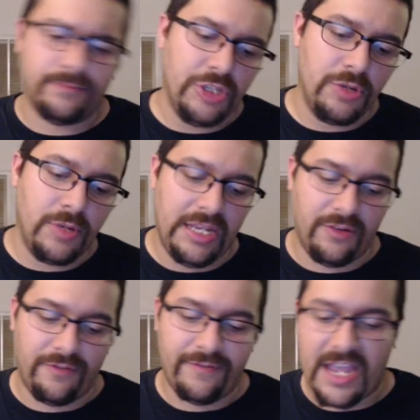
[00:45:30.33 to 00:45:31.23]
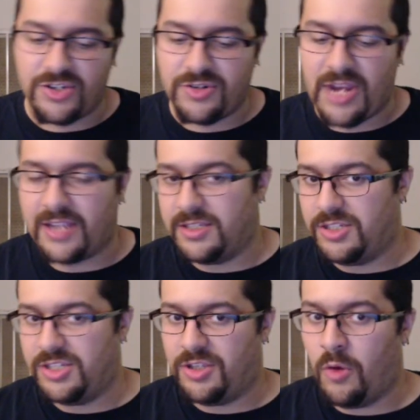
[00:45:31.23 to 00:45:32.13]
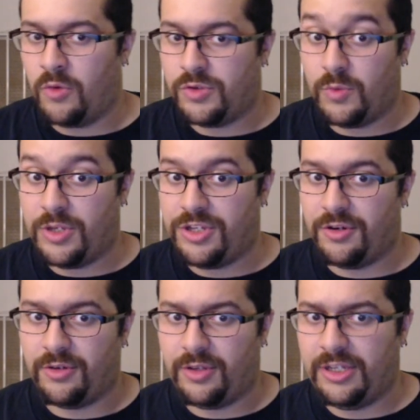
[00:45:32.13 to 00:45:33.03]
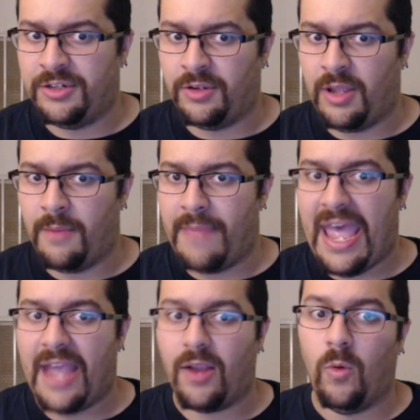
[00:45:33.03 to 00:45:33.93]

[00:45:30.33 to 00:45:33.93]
you can either fast track to just go to when you're cleared to come back,